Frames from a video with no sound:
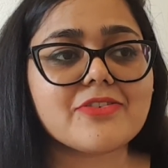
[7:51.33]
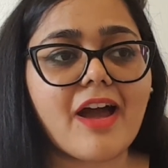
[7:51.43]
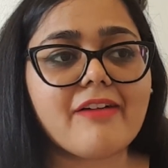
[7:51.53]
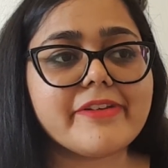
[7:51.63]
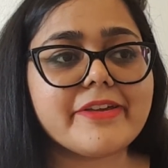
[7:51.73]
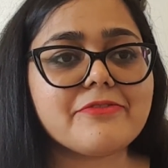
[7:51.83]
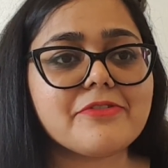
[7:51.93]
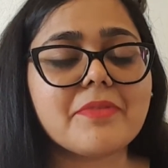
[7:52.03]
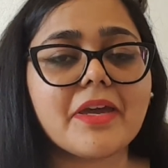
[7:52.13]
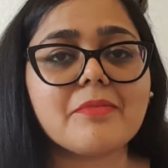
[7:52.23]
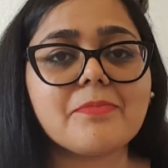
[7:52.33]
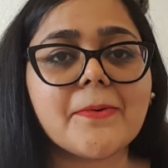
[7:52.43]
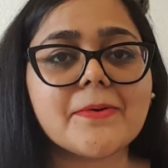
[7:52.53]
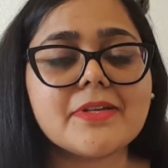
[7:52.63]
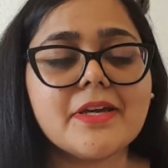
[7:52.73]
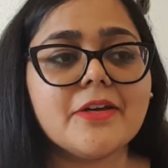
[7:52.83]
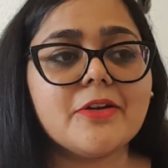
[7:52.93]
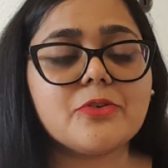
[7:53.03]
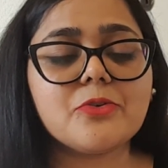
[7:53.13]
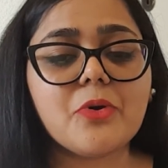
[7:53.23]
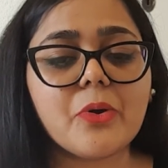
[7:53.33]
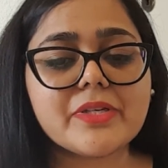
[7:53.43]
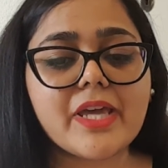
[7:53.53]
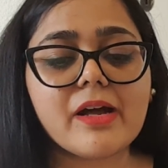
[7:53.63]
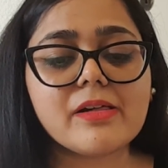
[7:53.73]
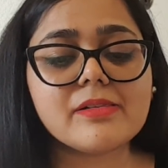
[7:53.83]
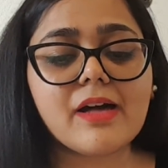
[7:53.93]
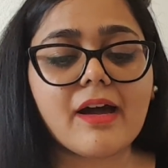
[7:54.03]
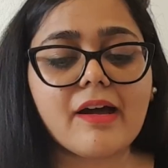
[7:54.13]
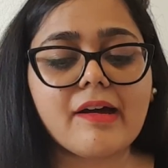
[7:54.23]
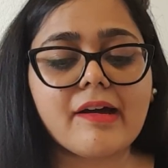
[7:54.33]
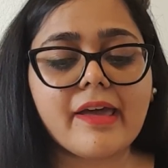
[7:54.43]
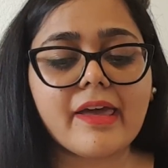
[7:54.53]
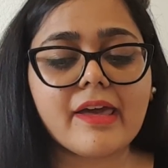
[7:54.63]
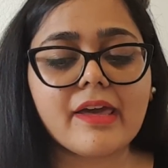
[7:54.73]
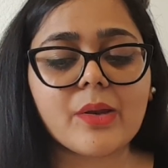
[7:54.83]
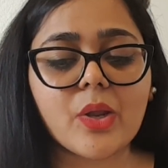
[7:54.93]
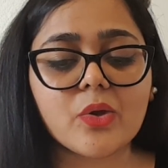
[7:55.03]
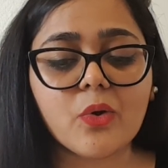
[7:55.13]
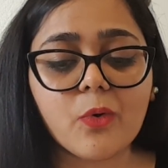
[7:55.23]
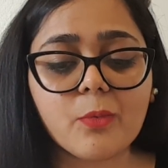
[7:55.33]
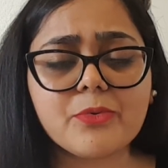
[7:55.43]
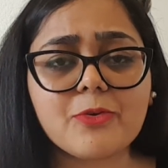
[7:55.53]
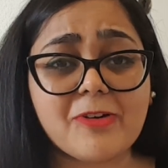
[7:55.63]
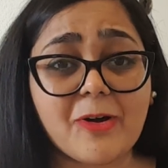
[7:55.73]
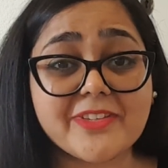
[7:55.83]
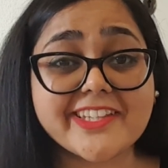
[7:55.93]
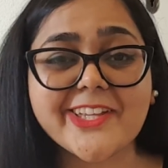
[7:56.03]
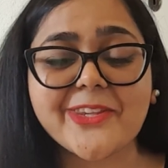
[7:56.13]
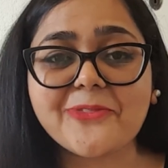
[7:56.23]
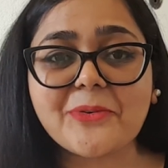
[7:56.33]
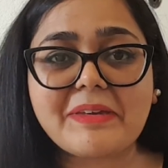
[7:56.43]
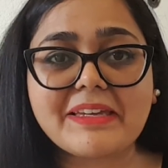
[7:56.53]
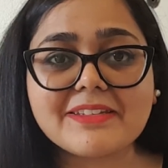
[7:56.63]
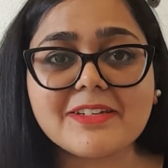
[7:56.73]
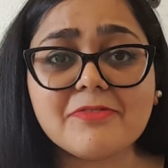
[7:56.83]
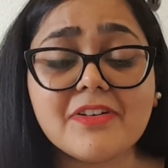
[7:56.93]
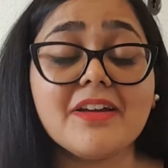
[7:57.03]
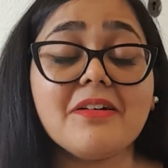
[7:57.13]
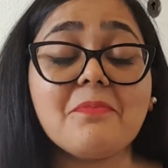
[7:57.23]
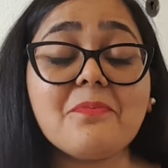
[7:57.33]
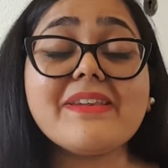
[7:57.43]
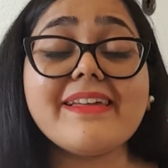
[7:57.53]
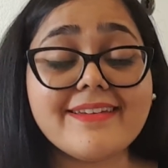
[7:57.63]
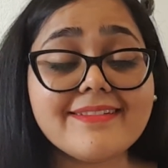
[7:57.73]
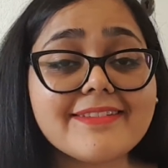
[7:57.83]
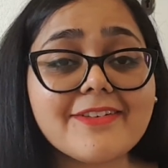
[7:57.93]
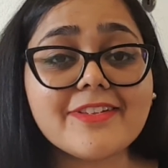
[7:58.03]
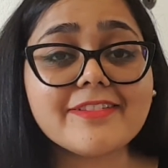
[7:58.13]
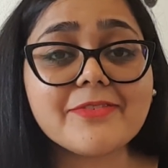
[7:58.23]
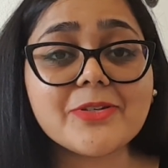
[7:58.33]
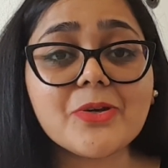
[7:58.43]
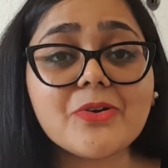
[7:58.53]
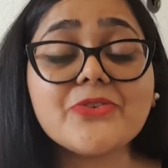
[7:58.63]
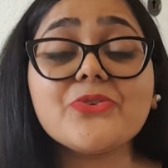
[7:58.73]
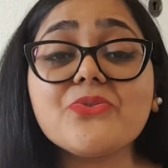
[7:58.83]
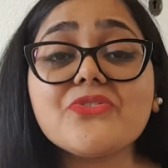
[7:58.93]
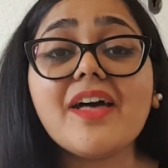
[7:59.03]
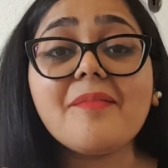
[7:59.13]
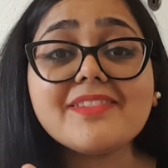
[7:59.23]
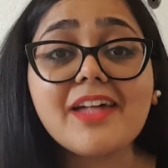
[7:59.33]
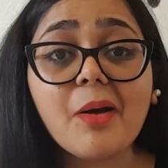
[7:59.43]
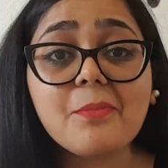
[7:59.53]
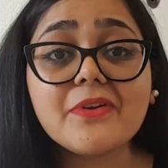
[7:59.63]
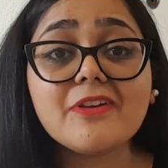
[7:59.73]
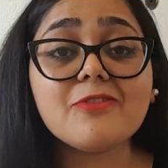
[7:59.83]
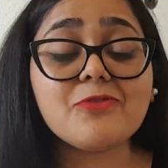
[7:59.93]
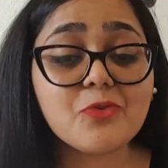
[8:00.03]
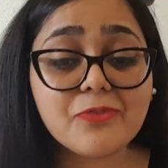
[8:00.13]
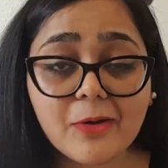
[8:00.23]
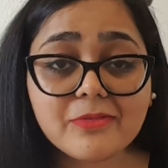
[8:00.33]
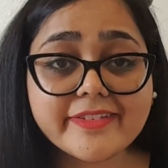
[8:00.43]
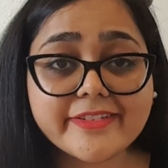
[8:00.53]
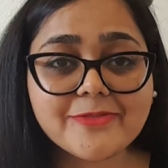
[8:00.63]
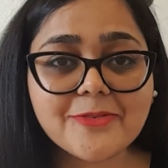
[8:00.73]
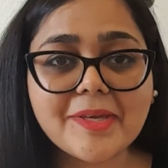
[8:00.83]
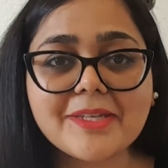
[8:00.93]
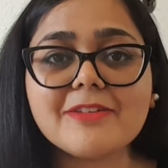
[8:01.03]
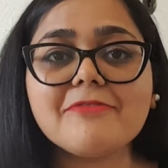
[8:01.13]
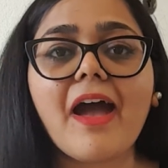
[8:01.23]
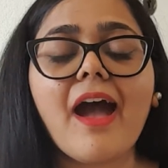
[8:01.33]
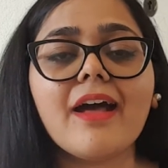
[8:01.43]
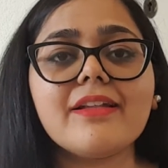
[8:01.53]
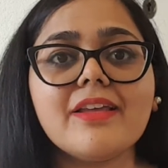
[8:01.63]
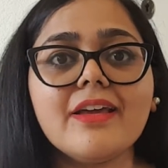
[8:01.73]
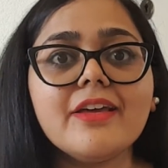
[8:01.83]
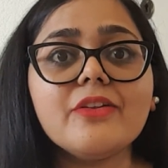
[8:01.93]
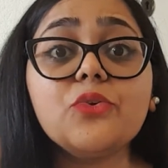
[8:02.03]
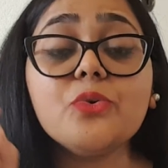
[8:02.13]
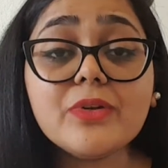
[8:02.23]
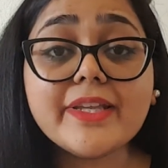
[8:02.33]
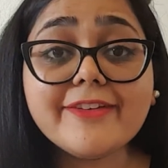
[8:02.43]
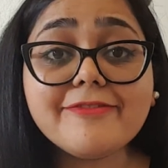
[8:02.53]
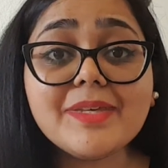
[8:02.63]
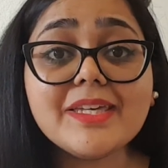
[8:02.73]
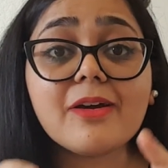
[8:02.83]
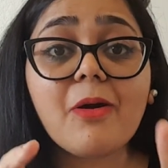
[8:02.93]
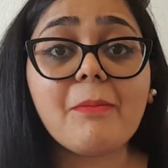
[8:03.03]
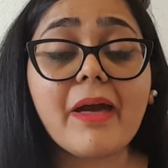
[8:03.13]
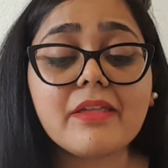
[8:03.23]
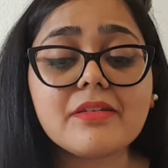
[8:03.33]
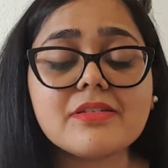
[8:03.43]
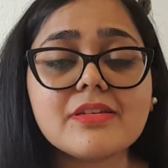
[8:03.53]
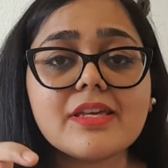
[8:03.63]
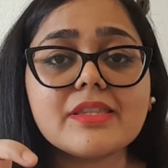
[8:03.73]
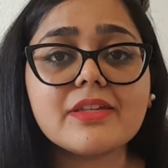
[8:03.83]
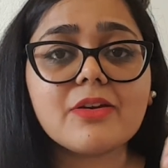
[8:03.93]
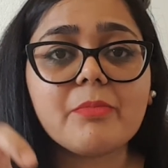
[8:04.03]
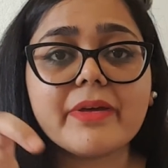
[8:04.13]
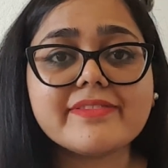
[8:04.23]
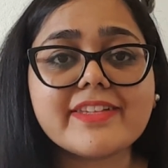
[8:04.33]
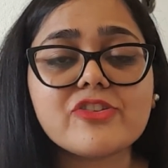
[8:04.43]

traveling from airport to hotel, and I hope you found this informative. Please give this video a huge thumbs up if you found this informative, and do leave me a comment in the comment